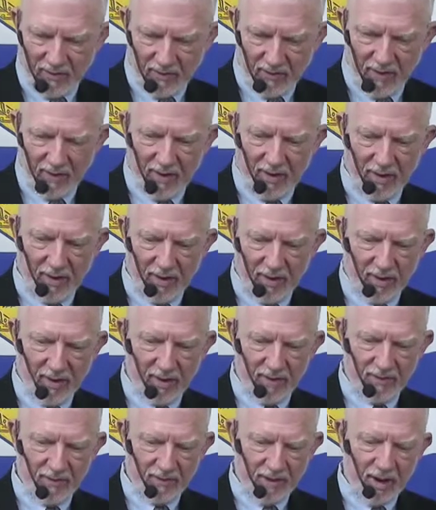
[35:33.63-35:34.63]
uh,
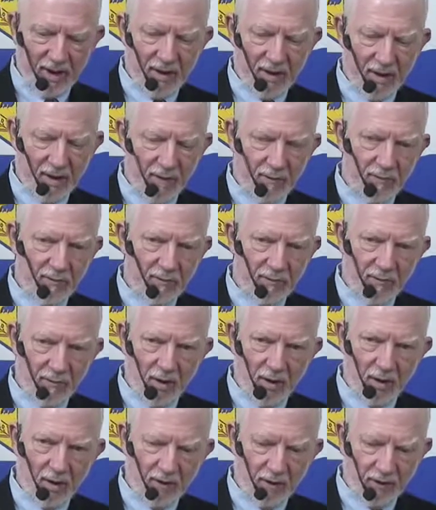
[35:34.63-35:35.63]
comes out of
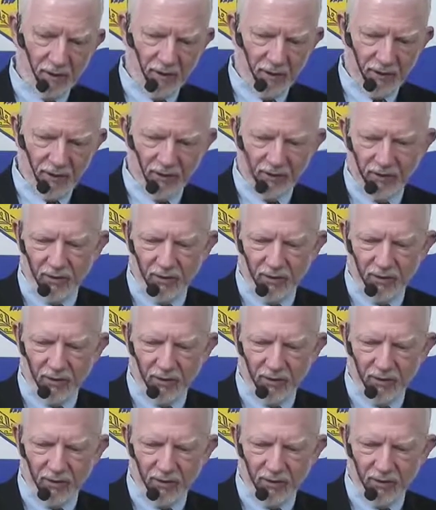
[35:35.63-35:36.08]
all of this.